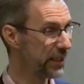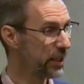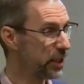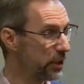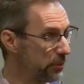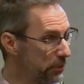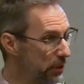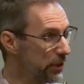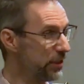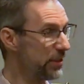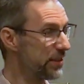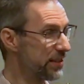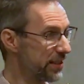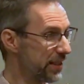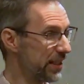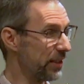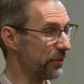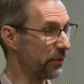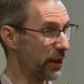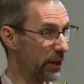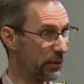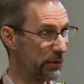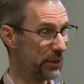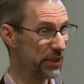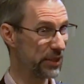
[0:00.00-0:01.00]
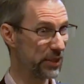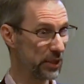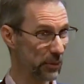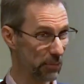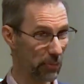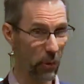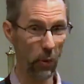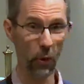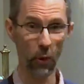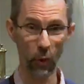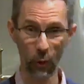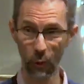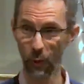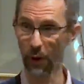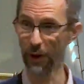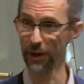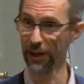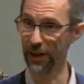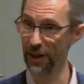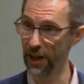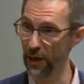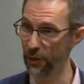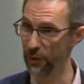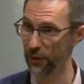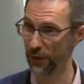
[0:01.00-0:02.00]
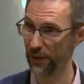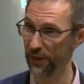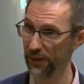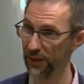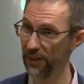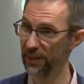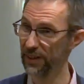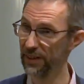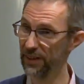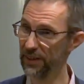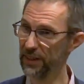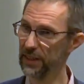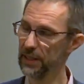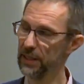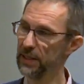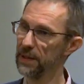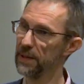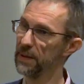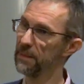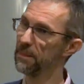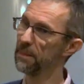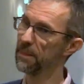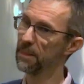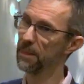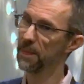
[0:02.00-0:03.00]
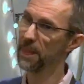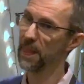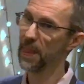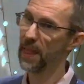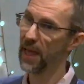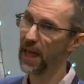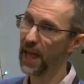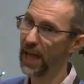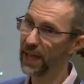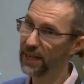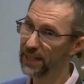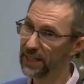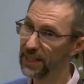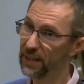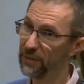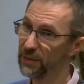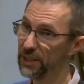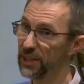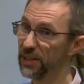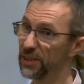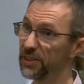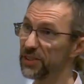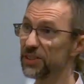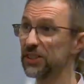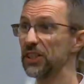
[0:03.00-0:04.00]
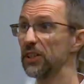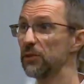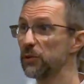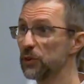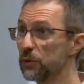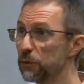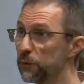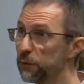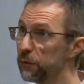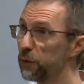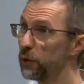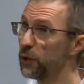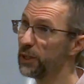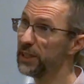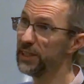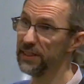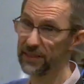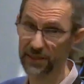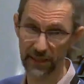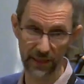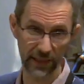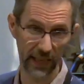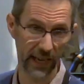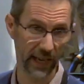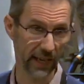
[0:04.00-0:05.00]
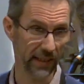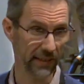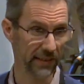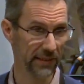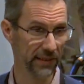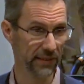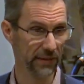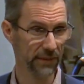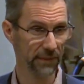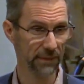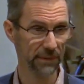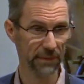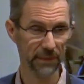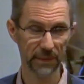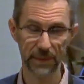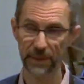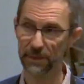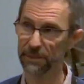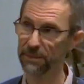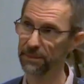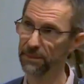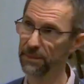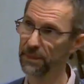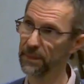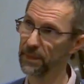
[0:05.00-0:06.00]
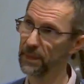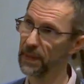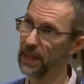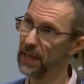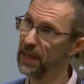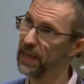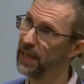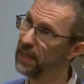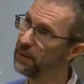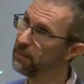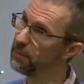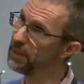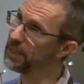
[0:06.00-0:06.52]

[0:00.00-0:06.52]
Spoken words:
community where we support one another and giving ourselves fully to that. It